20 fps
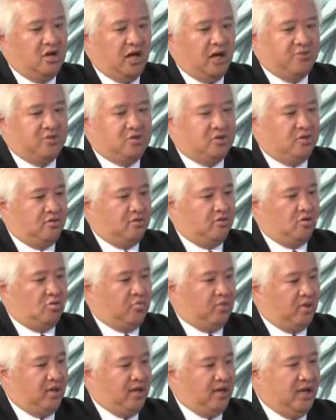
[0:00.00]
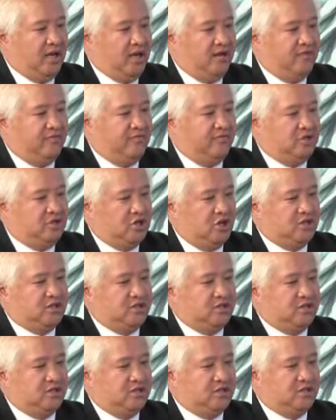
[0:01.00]
I'm sure there are plenty of
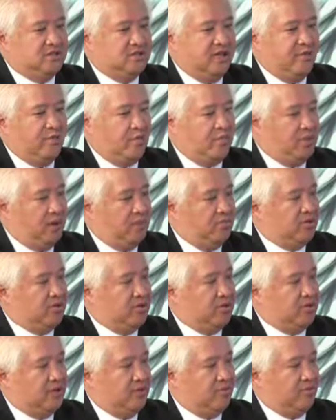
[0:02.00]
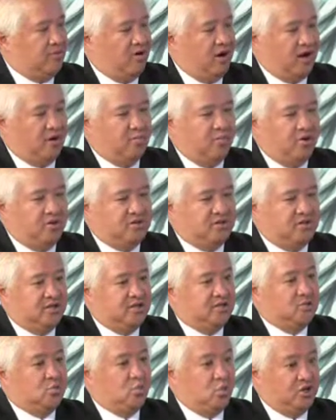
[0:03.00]
justices that Republican and Democratic
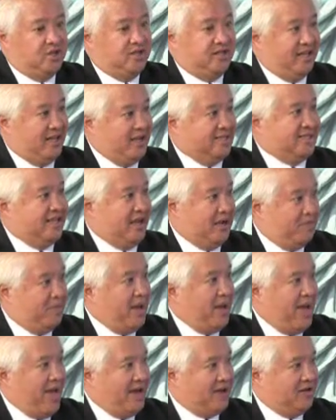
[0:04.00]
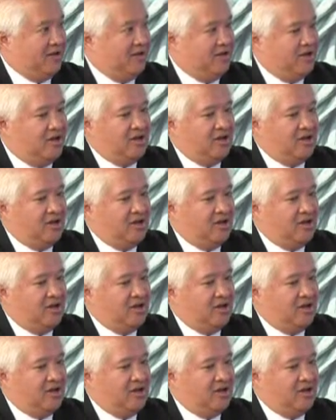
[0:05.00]
presidents wish they could take back